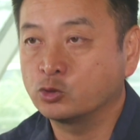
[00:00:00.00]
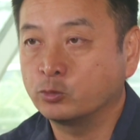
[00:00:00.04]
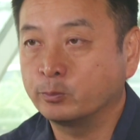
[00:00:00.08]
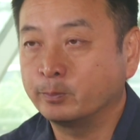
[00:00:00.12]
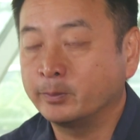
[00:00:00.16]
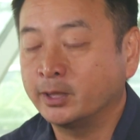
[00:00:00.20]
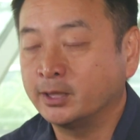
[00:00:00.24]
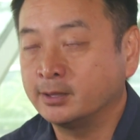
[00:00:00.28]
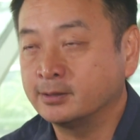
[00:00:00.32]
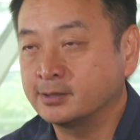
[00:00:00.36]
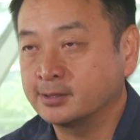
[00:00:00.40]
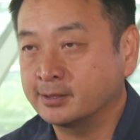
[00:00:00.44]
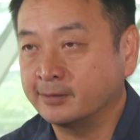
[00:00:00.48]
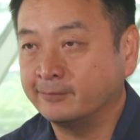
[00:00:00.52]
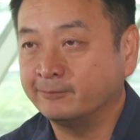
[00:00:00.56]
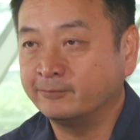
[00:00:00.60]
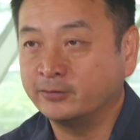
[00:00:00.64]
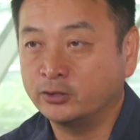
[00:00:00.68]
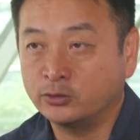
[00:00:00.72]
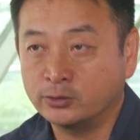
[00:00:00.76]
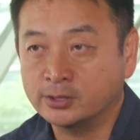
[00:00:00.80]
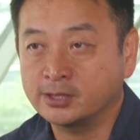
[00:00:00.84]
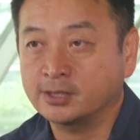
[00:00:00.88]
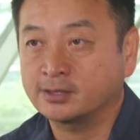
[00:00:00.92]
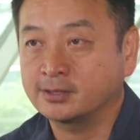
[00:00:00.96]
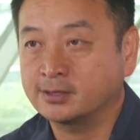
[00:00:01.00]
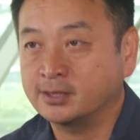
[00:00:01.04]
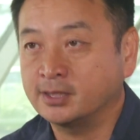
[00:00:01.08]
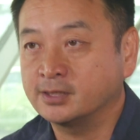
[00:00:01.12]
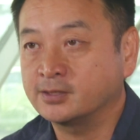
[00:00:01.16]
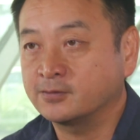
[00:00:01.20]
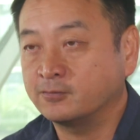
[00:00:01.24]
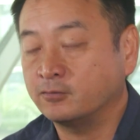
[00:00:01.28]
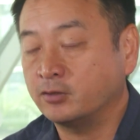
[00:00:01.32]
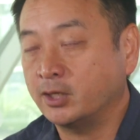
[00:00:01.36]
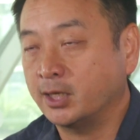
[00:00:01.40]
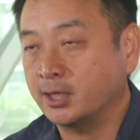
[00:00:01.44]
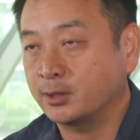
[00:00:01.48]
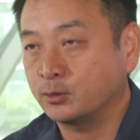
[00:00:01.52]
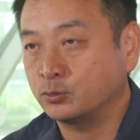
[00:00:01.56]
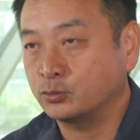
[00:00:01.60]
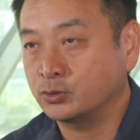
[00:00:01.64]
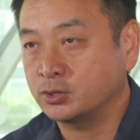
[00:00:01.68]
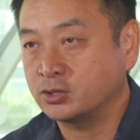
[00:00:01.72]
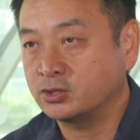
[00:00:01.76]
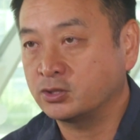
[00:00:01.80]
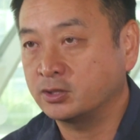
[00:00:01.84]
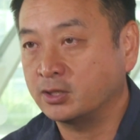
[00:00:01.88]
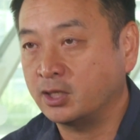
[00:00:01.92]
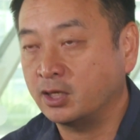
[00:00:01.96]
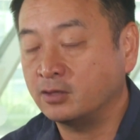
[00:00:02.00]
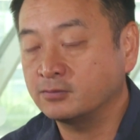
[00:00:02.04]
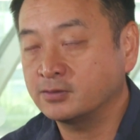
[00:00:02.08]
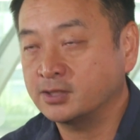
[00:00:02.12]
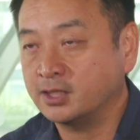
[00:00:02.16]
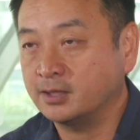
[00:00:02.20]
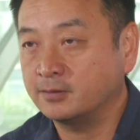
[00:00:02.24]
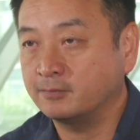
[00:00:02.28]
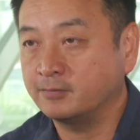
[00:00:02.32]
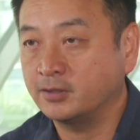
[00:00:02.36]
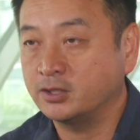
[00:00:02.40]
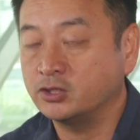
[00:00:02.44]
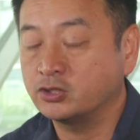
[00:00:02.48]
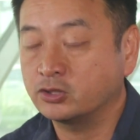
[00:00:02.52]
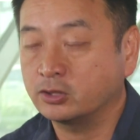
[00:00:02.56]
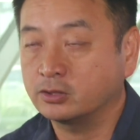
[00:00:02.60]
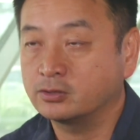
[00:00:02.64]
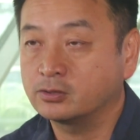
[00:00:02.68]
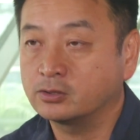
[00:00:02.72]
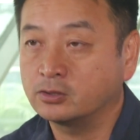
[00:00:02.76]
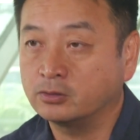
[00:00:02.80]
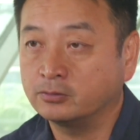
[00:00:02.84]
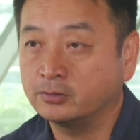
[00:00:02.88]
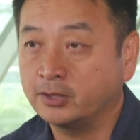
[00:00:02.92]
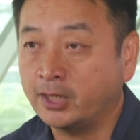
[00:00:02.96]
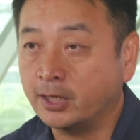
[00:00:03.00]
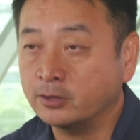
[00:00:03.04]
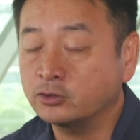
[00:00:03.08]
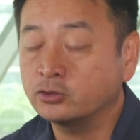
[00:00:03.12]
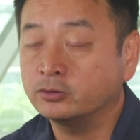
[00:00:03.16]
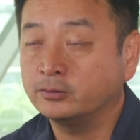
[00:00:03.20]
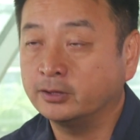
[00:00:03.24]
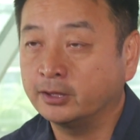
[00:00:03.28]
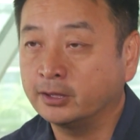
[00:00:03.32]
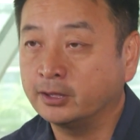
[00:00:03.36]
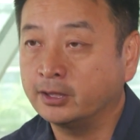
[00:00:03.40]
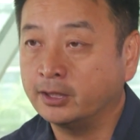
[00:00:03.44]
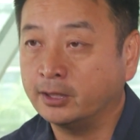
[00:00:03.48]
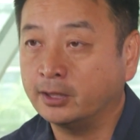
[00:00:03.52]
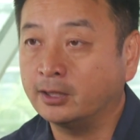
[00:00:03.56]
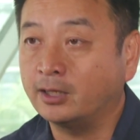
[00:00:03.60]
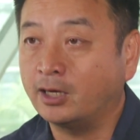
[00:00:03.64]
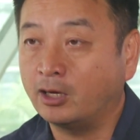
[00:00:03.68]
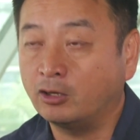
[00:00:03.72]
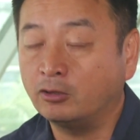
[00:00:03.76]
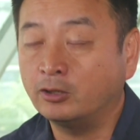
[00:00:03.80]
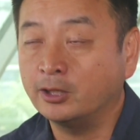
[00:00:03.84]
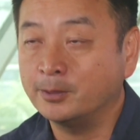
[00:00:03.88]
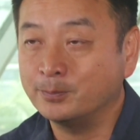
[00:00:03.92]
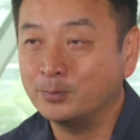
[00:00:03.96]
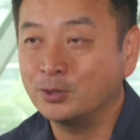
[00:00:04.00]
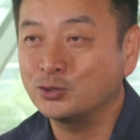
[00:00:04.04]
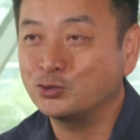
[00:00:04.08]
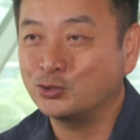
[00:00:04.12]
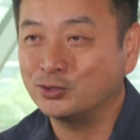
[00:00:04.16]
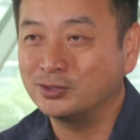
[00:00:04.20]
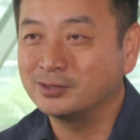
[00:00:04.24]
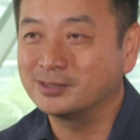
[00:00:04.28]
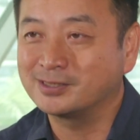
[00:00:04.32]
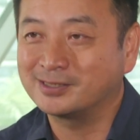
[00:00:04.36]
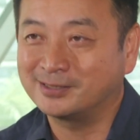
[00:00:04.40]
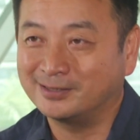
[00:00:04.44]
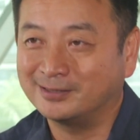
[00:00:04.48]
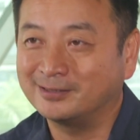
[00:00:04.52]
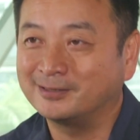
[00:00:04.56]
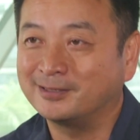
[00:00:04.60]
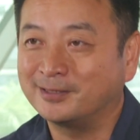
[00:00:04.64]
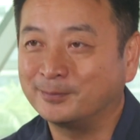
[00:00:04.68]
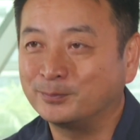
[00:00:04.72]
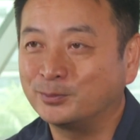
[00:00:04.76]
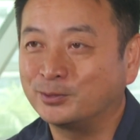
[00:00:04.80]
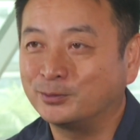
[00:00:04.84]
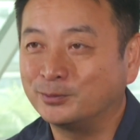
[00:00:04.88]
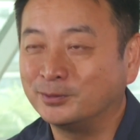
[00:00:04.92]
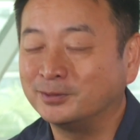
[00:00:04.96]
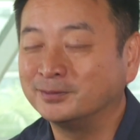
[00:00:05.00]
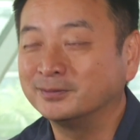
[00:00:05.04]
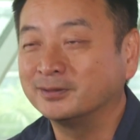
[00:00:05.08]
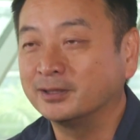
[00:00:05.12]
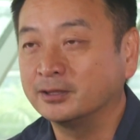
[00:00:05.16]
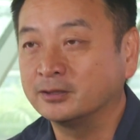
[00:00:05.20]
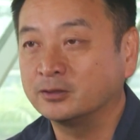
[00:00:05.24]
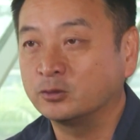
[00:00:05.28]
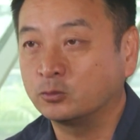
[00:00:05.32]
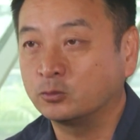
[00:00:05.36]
we've made some very successful acquisition outside of Asia. So naturally, yeah, our ambition is the number one in the